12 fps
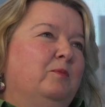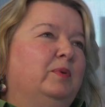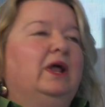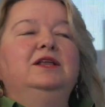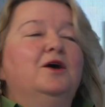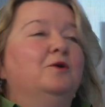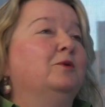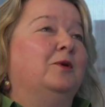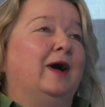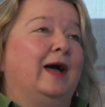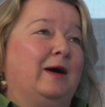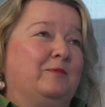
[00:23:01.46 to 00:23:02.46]
But I know it
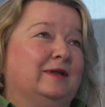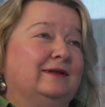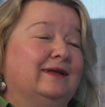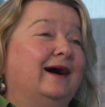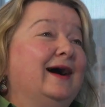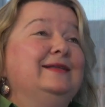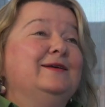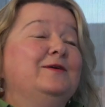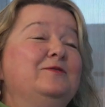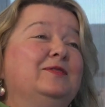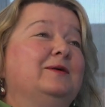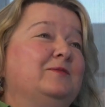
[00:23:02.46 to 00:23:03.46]
will happen. I
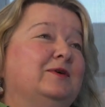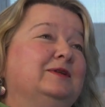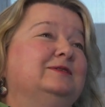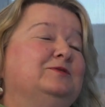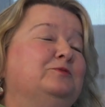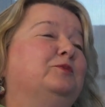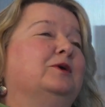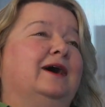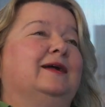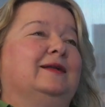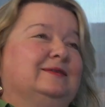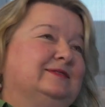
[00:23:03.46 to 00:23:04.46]
know that I'm going to do
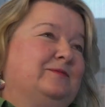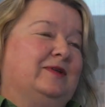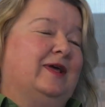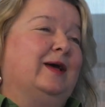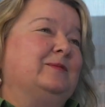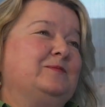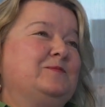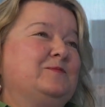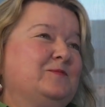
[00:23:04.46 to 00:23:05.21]
Borgata someday.